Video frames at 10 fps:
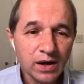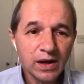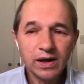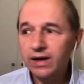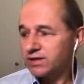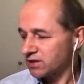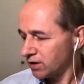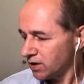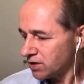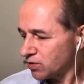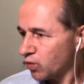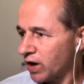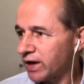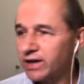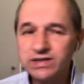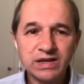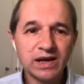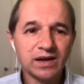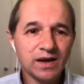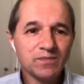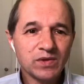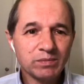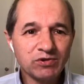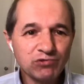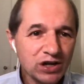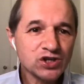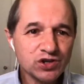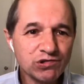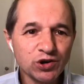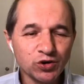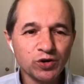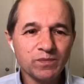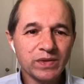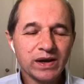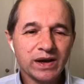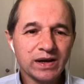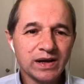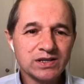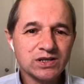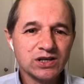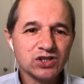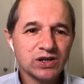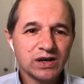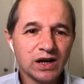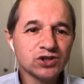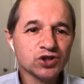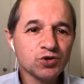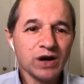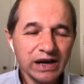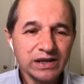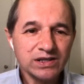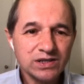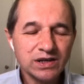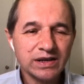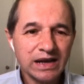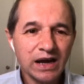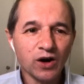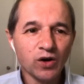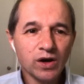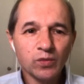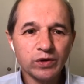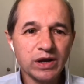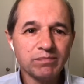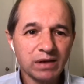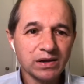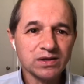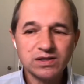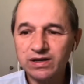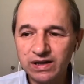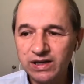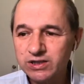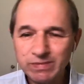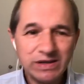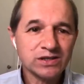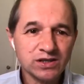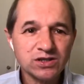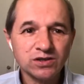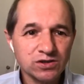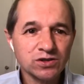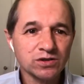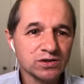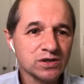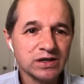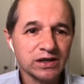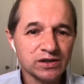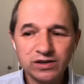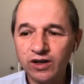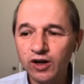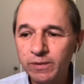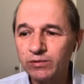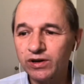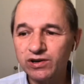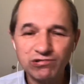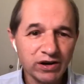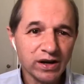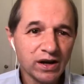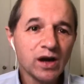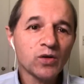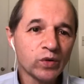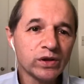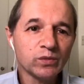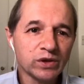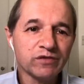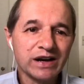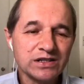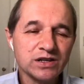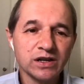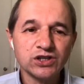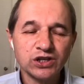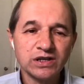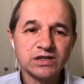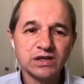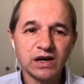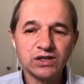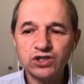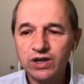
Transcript: Uh, so, so why is that been rushed through at such undue haste now within months and, and expecting us to, to, to take this? So a lot of people don't agree with, with the vaccination as such.